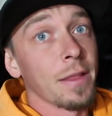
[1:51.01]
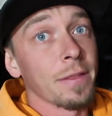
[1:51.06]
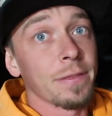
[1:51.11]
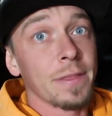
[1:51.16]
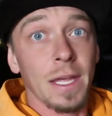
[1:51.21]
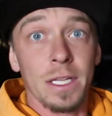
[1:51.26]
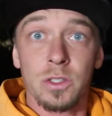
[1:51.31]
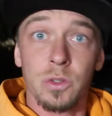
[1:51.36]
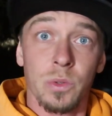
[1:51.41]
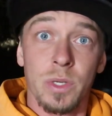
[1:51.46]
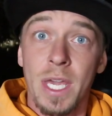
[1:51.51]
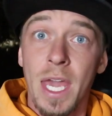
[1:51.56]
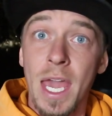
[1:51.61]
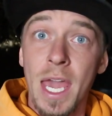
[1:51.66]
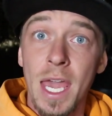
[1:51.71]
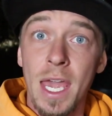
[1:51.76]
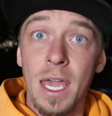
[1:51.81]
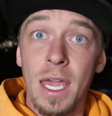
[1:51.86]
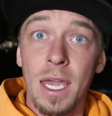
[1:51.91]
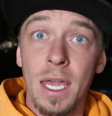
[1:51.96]
That's
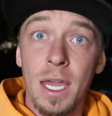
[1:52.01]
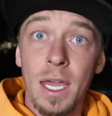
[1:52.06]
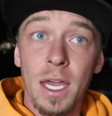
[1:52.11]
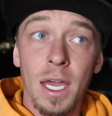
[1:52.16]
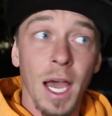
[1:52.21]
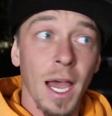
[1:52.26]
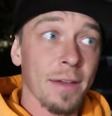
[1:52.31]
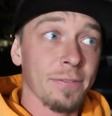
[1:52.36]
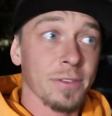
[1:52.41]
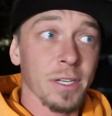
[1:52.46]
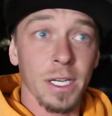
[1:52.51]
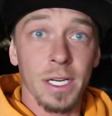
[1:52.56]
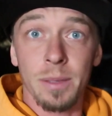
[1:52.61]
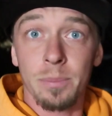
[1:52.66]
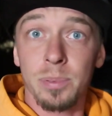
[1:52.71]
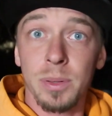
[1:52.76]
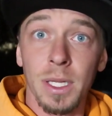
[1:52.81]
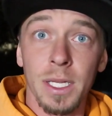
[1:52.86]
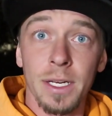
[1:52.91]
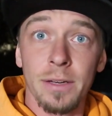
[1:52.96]
okay. I've done
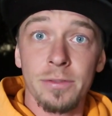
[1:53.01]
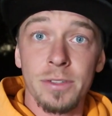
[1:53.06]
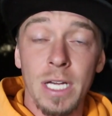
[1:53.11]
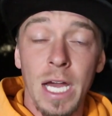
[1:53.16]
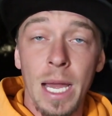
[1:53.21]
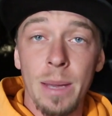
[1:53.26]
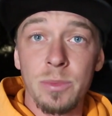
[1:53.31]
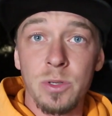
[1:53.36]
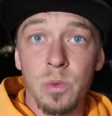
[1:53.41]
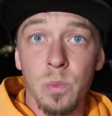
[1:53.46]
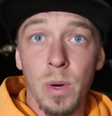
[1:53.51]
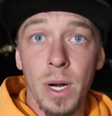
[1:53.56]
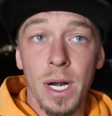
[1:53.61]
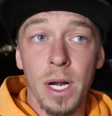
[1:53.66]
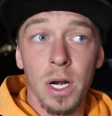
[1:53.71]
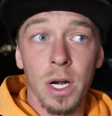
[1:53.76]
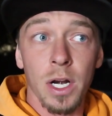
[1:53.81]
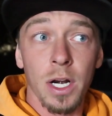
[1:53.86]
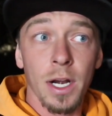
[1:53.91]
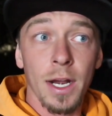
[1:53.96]
it plenty of times
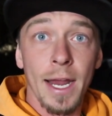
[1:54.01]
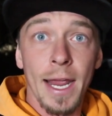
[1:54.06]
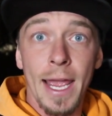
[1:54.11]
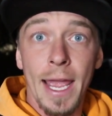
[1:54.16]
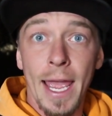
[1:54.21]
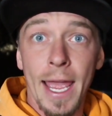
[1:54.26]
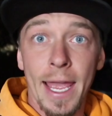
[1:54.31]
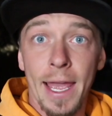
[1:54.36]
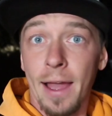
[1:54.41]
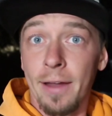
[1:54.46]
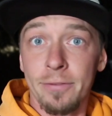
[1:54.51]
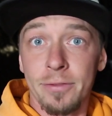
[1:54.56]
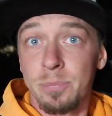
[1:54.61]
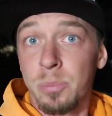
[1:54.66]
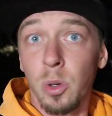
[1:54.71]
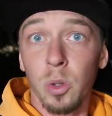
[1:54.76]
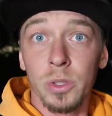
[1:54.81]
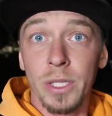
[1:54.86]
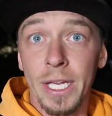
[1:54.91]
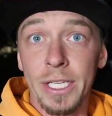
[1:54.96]
where I've
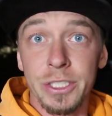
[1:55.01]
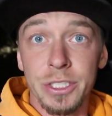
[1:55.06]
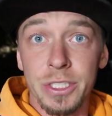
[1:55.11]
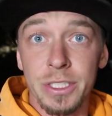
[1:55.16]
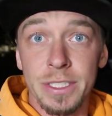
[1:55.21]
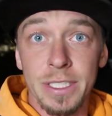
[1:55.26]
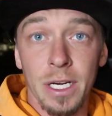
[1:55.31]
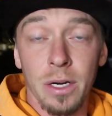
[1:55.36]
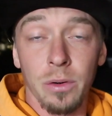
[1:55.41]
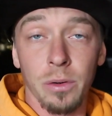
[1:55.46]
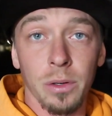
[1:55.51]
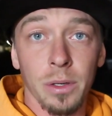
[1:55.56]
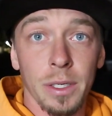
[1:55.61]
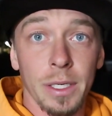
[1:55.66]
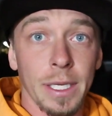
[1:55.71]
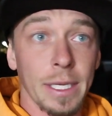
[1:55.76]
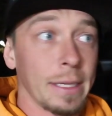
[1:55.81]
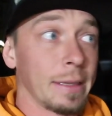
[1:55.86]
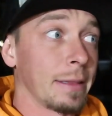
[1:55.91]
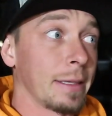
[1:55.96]
pulled engines out
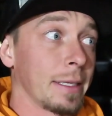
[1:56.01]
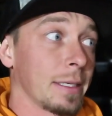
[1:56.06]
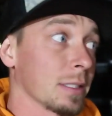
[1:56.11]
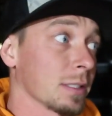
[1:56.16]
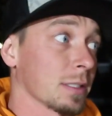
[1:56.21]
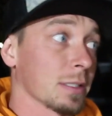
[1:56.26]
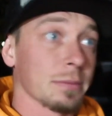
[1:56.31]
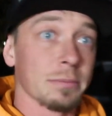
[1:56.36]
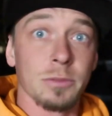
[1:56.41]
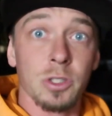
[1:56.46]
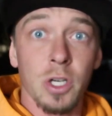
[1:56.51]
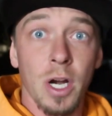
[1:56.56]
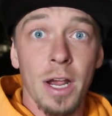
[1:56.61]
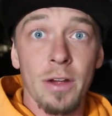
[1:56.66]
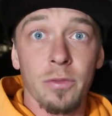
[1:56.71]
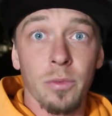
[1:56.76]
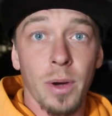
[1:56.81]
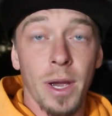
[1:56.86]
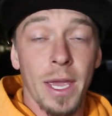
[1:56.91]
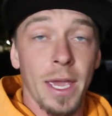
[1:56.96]
in this
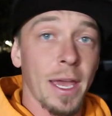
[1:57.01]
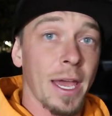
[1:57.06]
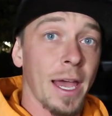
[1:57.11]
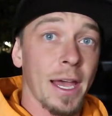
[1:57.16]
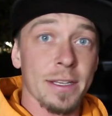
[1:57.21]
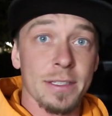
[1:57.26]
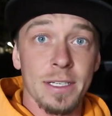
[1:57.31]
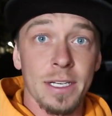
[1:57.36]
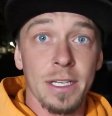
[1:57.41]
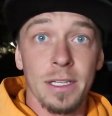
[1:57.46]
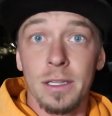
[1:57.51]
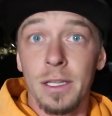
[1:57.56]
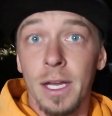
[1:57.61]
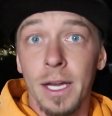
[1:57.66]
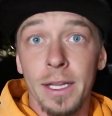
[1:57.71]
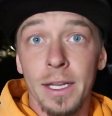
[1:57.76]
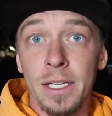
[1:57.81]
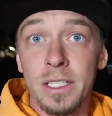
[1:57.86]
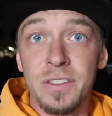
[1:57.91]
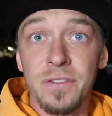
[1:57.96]
driveway. It has an
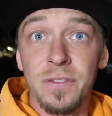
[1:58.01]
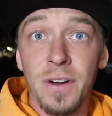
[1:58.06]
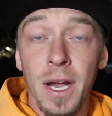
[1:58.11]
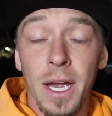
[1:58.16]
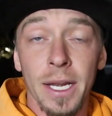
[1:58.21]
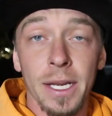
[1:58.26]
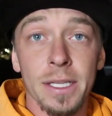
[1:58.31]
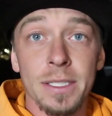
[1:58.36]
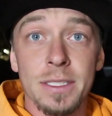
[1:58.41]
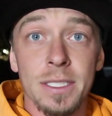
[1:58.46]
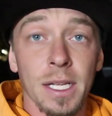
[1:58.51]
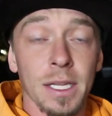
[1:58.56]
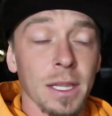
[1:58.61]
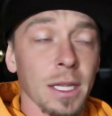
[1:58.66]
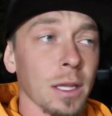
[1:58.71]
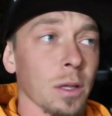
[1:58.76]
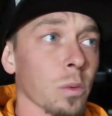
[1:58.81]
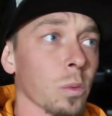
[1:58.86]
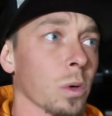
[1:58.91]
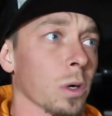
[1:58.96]
incline, it's fine, it's not
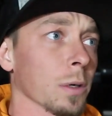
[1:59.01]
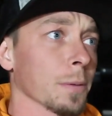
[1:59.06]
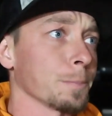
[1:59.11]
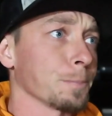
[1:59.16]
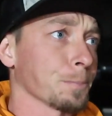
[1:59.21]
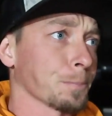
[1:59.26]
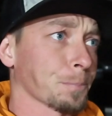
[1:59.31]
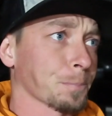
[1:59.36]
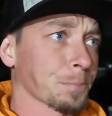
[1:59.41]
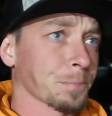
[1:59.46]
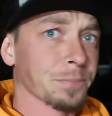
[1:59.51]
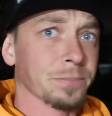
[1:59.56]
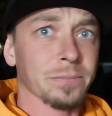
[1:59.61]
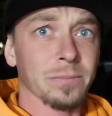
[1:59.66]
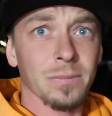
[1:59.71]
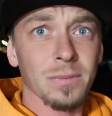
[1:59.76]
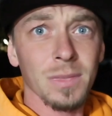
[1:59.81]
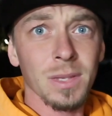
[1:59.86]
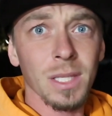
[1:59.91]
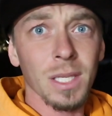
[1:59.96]
the end of the world.
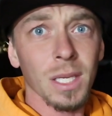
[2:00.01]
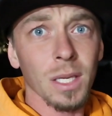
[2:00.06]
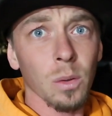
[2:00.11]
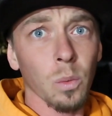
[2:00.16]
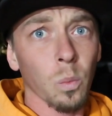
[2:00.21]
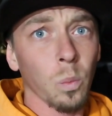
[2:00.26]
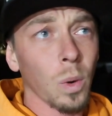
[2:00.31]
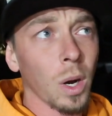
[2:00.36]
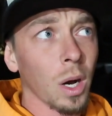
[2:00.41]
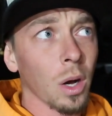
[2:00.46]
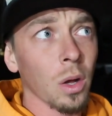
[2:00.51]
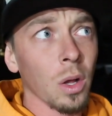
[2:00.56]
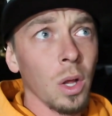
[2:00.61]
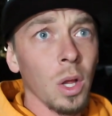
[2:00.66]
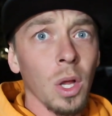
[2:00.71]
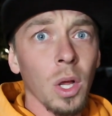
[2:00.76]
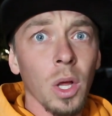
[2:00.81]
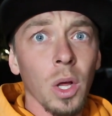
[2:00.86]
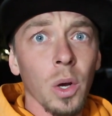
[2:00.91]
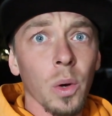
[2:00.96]
Well,
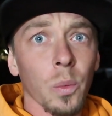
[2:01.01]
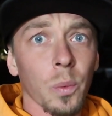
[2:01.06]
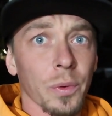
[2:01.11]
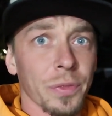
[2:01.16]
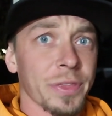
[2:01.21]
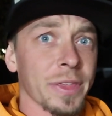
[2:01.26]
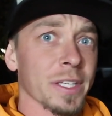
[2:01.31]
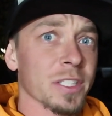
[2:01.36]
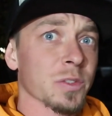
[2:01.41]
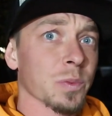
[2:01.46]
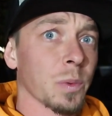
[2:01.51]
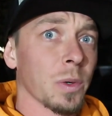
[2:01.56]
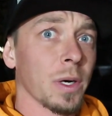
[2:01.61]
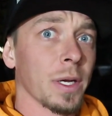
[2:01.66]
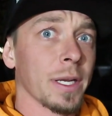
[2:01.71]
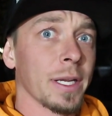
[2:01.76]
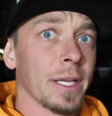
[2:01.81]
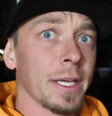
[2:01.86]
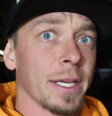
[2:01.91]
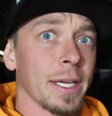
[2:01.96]
with this
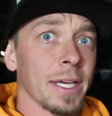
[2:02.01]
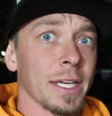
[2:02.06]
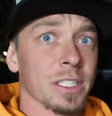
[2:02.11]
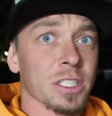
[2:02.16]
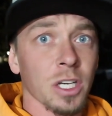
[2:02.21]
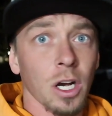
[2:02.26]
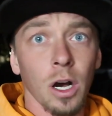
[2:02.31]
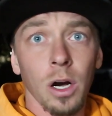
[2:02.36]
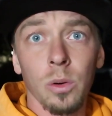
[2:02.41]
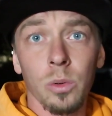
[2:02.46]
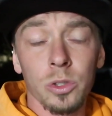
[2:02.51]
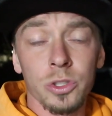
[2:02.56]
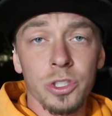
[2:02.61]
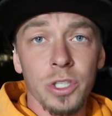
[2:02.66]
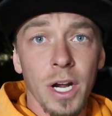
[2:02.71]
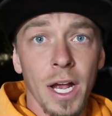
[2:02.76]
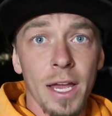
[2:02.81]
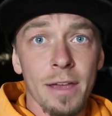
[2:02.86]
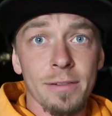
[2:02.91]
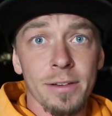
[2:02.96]
one, it's all-wheel
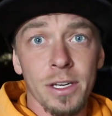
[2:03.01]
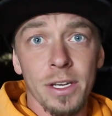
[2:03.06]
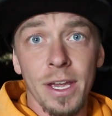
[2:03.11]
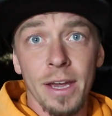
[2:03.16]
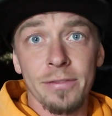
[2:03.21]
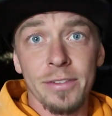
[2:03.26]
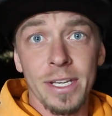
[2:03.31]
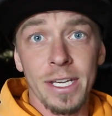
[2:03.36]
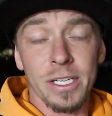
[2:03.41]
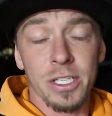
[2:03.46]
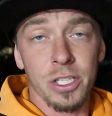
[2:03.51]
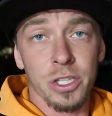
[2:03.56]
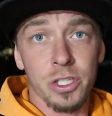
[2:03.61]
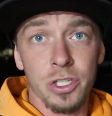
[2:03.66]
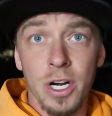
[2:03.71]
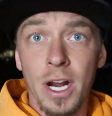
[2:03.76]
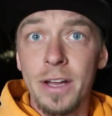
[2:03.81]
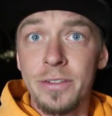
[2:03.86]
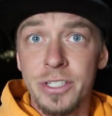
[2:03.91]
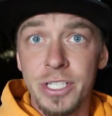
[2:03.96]
drive and you have to get to the
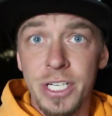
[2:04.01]
drive